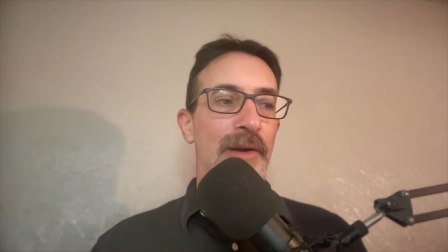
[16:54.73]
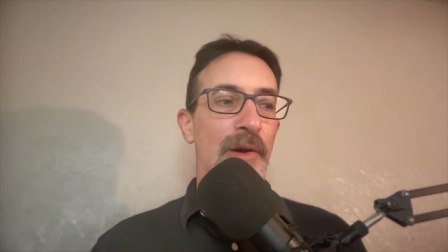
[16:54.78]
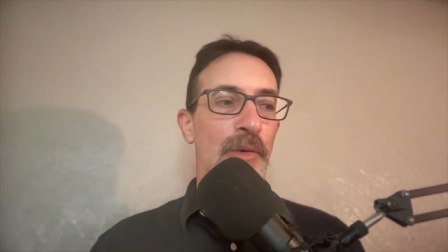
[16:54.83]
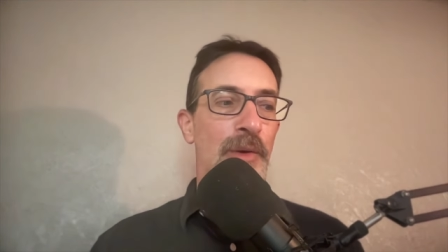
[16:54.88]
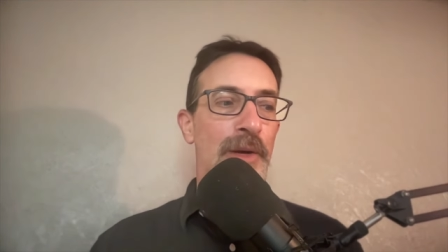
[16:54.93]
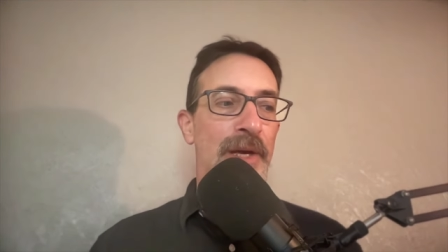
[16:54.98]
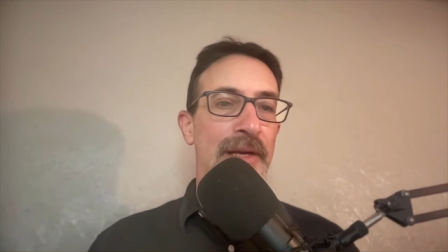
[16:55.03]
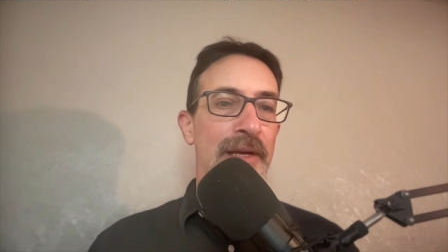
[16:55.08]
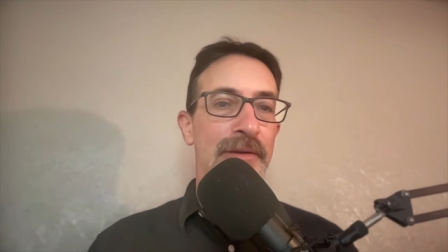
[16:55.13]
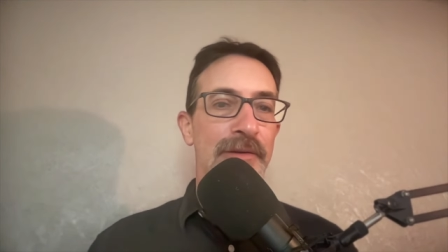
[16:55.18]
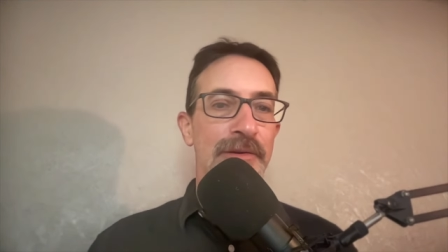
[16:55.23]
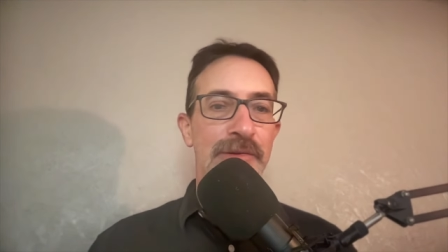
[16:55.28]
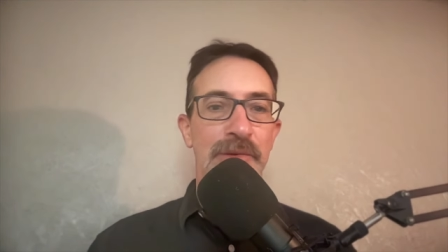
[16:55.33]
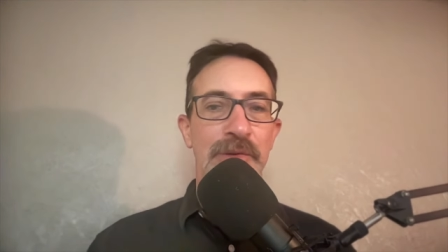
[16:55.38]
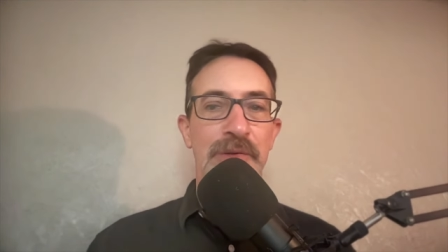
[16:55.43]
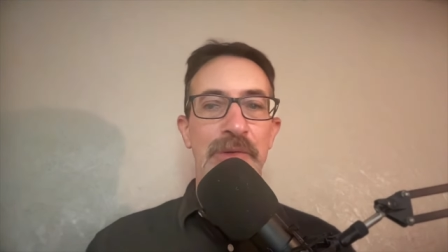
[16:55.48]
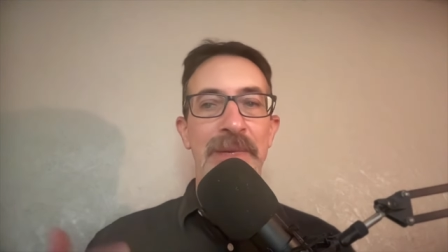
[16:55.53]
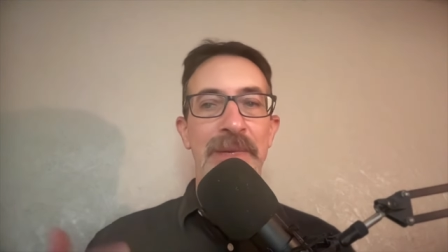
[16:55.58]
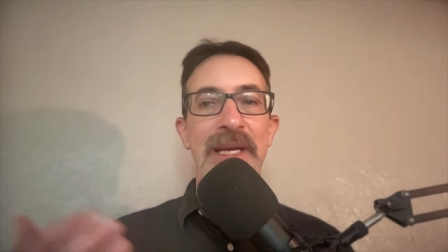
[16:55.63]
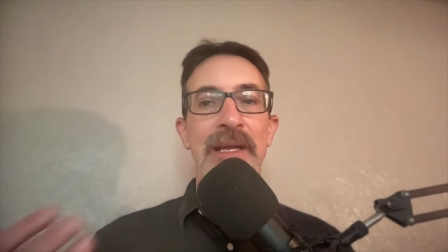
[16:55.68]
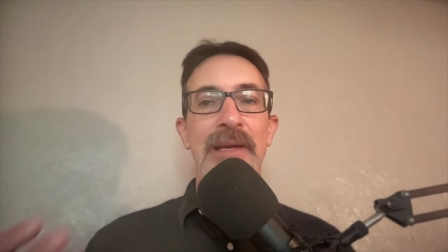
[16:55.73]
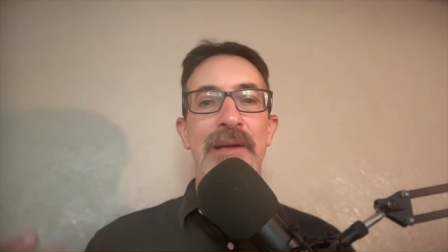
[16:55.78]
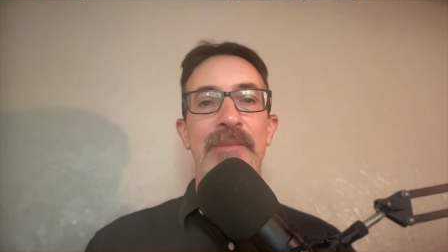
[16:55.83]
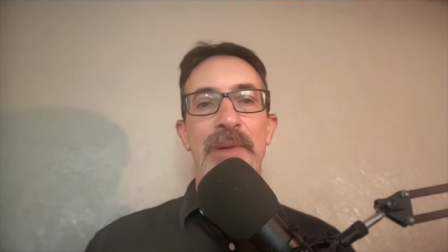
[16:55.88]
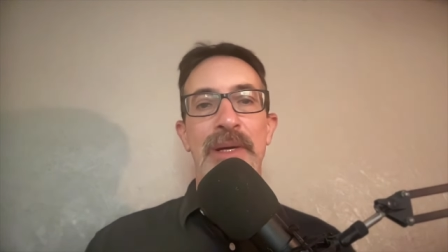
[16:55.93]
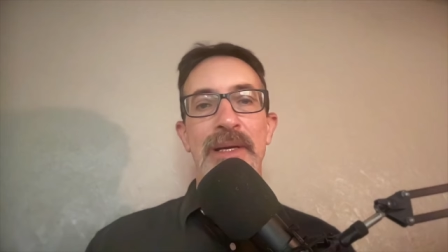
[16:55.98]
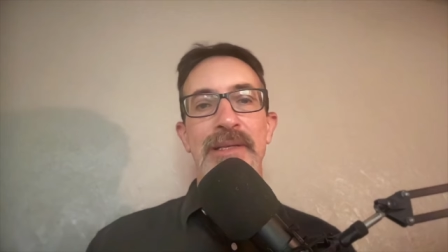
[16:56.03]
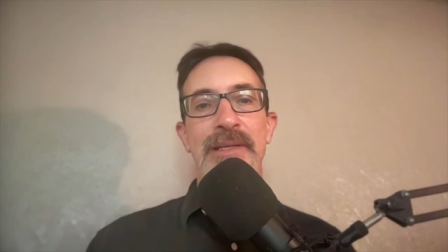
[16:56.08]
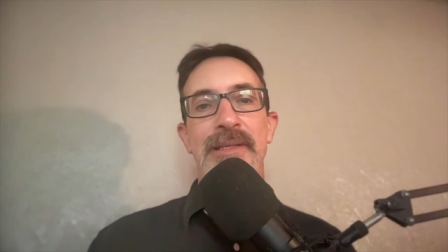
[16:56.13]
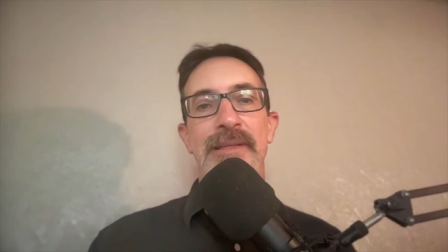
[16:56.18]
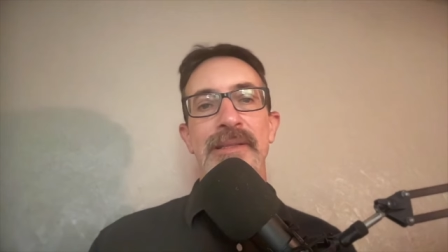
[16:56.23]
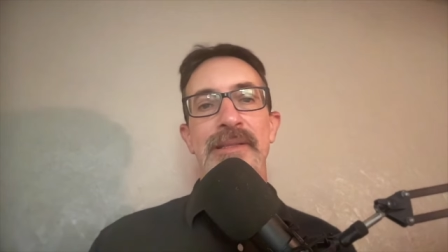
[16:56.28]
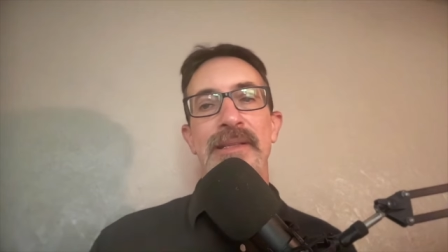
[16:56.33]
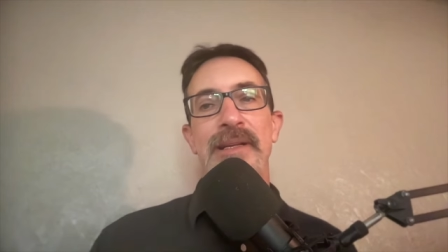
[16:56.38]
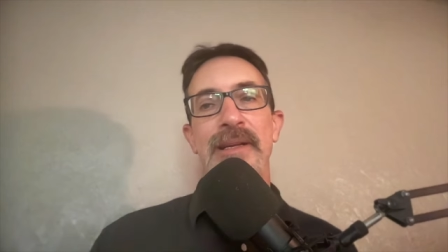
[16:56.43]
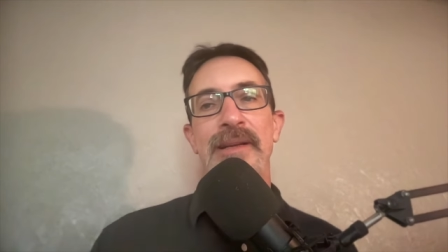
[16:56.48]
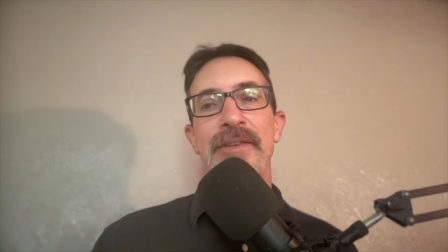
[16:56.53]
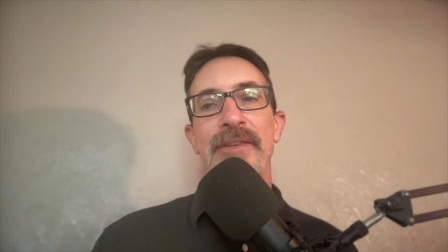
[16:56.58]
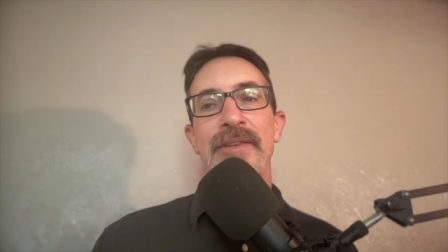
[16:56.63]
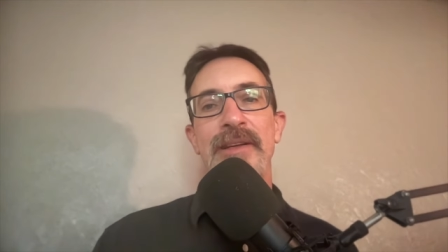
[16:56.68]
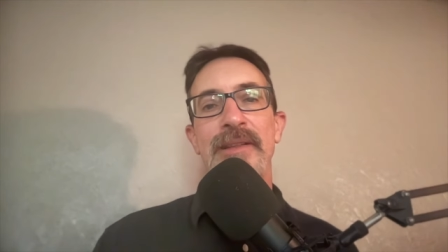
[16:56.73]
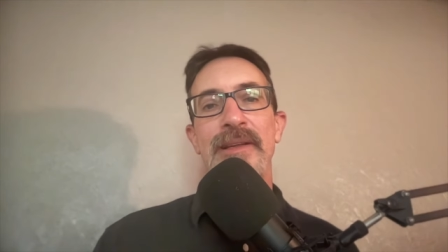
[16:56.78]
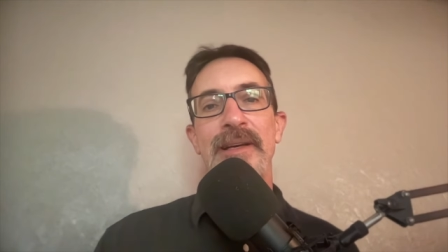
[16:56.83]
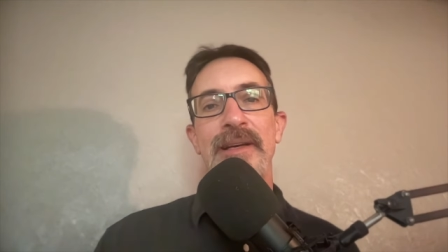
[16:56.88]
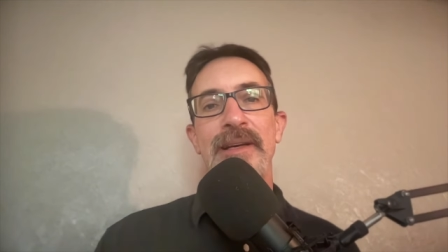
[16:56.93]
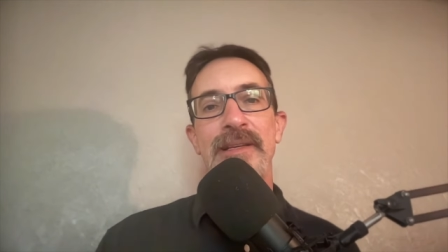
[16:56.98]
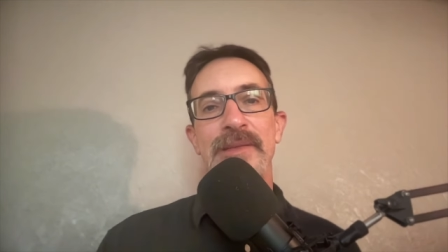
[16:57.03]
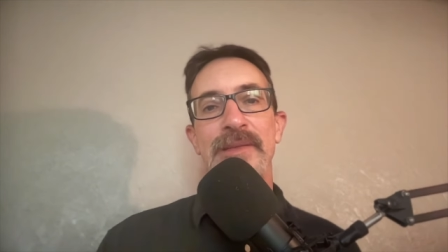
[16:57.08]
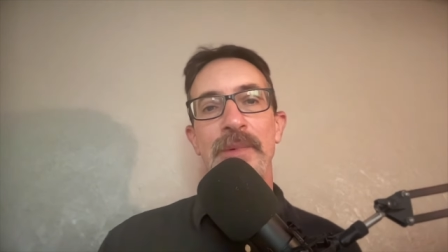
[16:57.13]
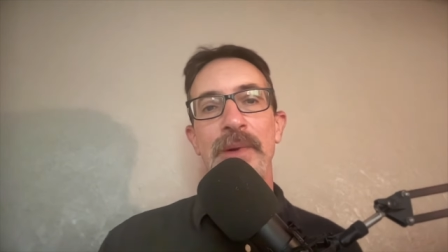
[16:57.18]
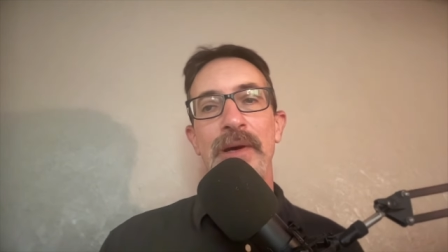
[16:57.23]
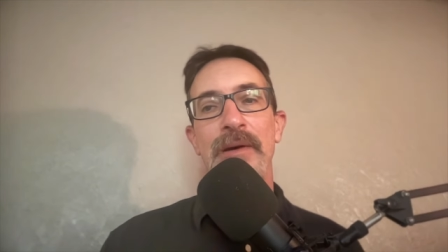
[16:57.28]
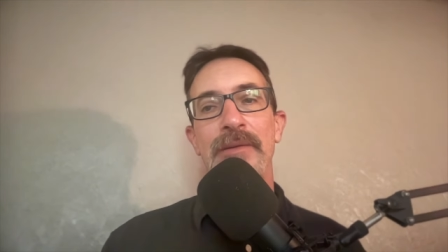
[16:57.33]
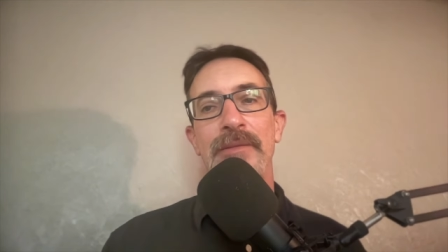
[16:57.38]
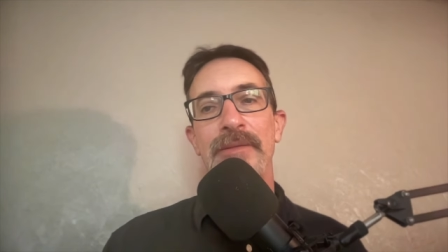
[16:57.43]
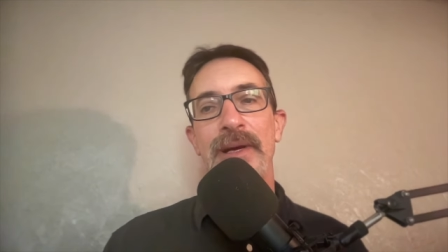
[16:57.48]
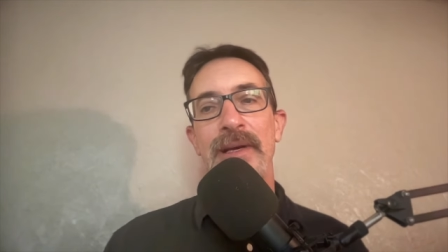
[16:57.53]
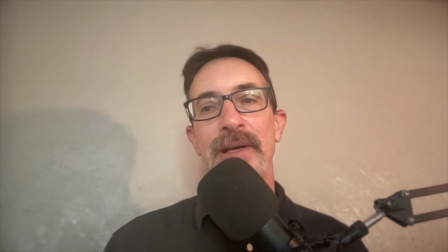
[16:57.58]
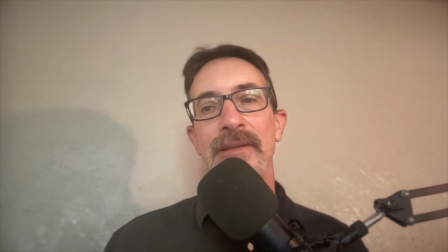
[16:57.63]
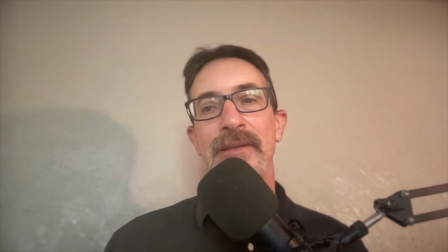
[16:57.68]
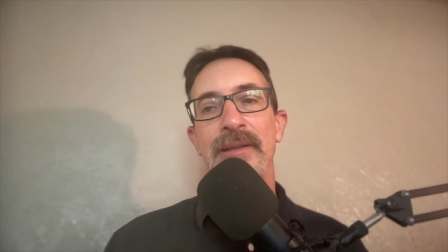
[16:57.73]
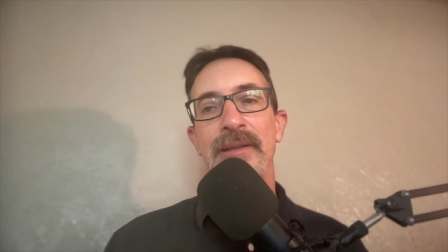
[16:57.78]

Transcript: owning your social media presence and everything as well right